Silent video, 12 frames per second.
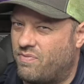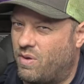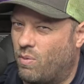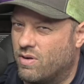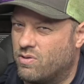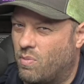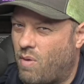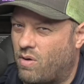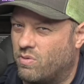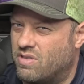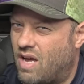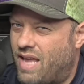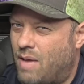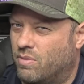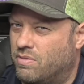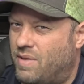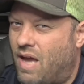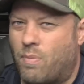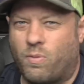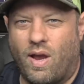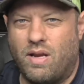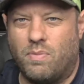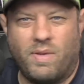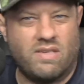if the original model is not able to be
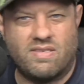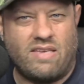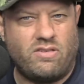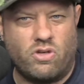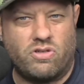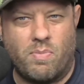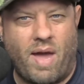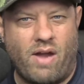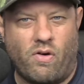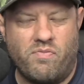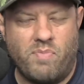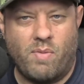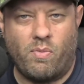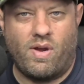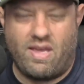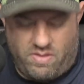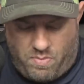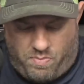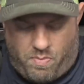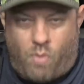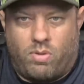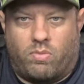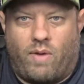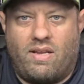upgraded because that's just a matter of memory and the
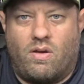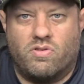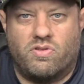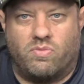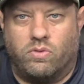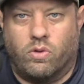mobile radio is